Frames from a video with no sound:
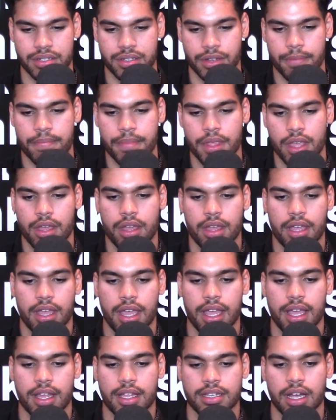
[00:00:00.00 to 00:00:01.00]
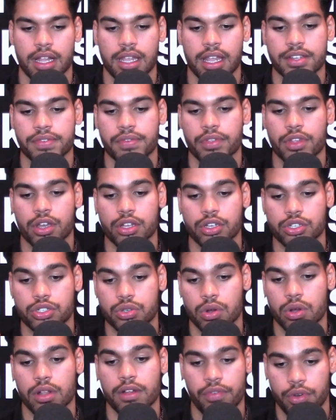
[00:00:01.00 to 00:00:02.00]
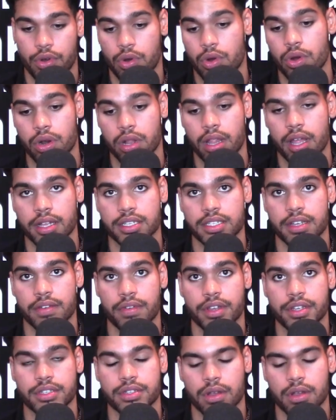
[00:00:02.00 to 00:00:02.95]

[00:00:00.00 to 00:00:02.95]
So it allows for the control of neuronal activity.